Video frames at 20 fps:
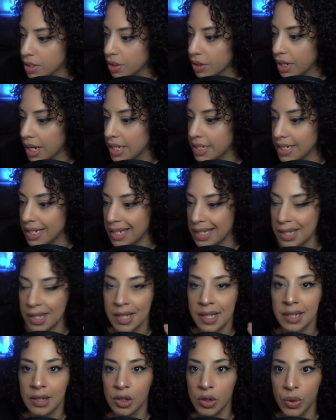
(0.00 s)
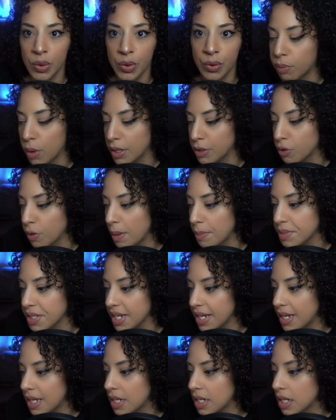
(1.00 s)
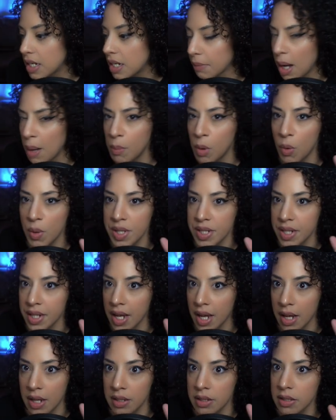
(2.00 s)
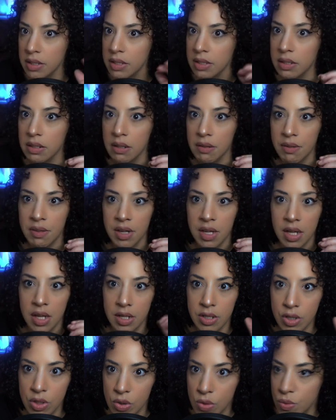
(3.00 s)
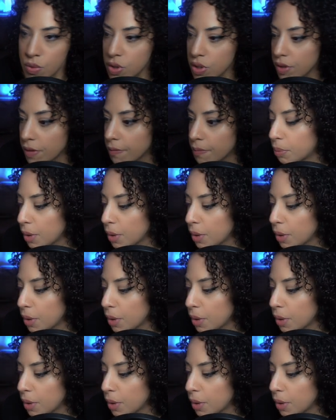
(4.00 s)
a good idea to include breadcrumbs in. I'm always against the exclusion of